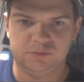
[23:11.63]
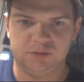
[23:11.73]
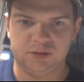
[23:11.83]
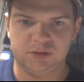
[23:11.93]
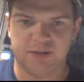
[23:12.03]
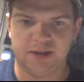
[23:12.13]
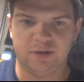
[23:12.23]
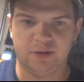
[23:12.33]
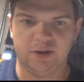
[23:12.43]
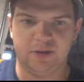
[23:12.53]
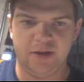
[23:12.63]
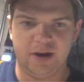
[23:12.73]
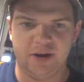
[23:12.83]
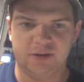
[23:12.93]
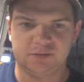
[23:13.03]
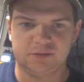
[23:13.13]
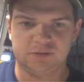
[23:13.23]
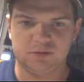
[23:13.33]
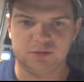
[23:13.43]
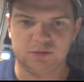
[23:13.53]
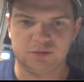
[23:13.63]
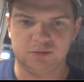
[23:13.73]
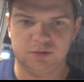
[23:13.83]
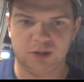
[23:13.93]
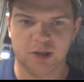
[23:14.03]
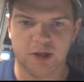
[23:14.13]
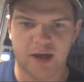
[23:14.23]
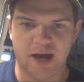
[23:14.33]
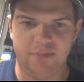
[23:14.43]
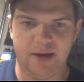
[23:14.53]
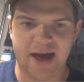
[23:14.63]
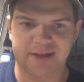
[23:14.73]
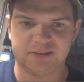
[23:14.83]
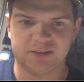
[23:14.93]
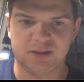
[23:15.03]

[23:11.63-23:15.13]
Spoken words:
Let's get that rebound right there. Got a look-ahead pass.